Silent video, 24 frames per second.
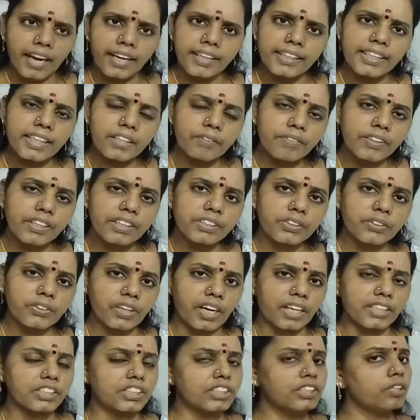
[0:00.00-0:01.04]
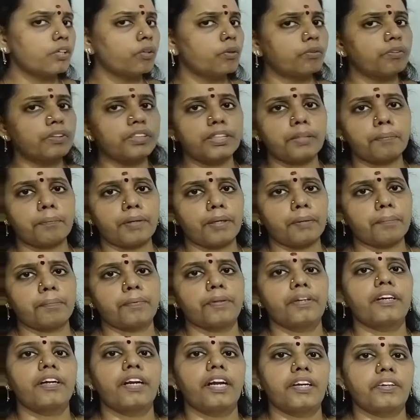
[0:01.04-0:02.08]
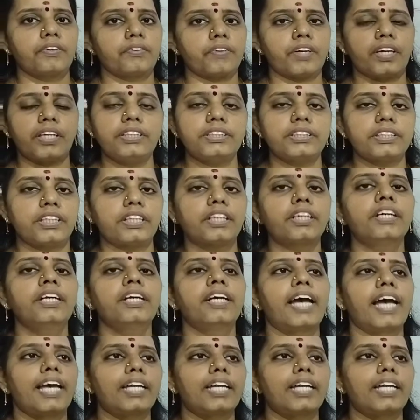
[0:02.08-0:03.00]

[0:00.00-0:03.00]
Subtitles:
And they were scratching over the paper and writing.